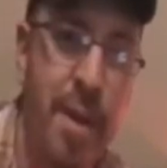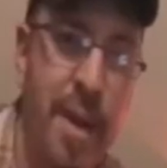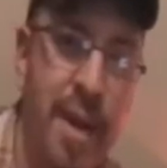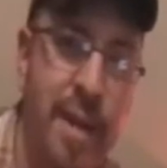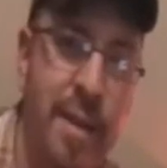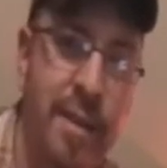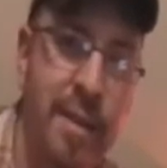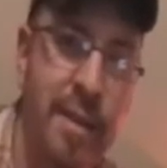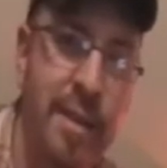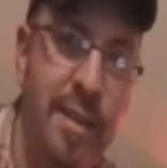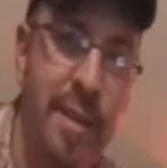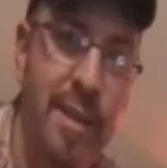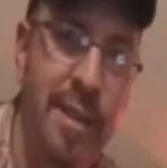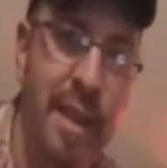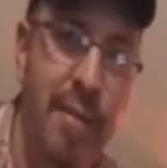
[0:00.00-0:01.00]
it
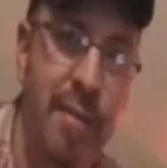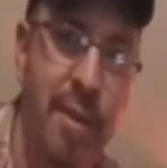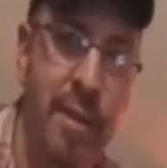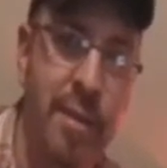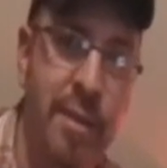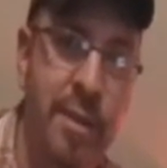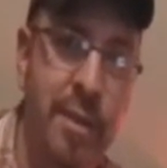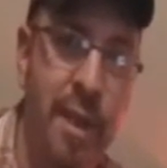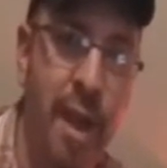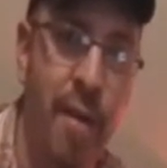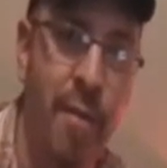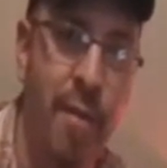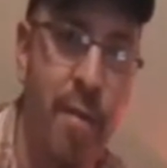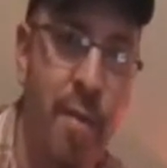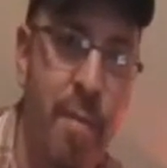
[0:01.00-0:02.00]
does have a little
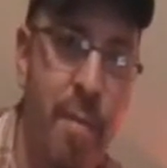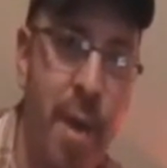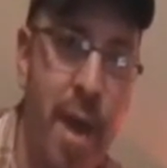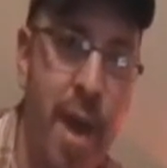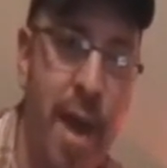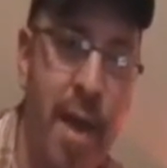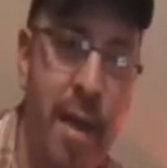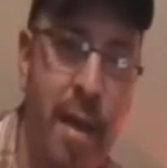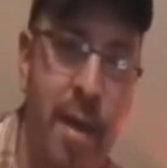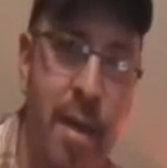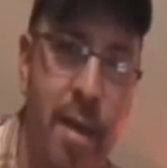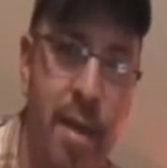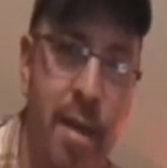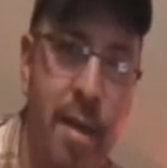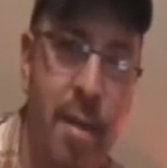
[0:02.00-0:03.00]
scuff on the back.
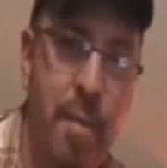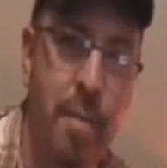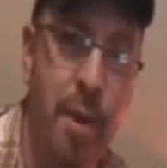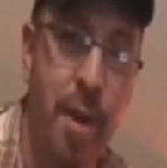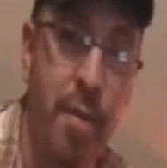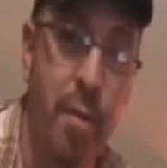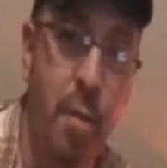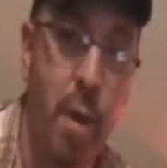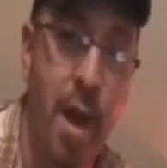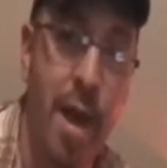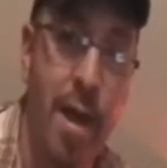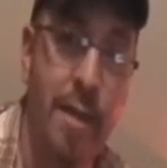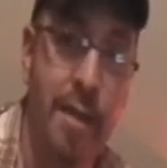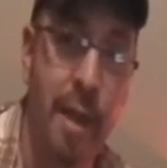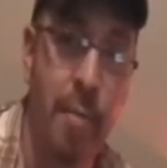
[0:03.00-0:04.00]
But
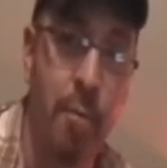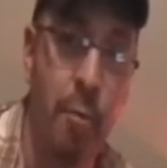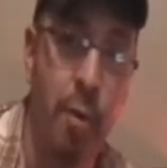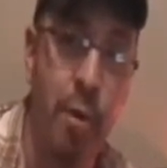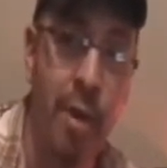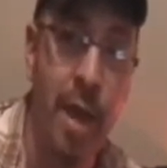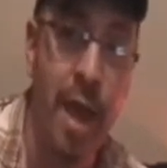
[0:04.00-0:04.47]
otherwise, I'm really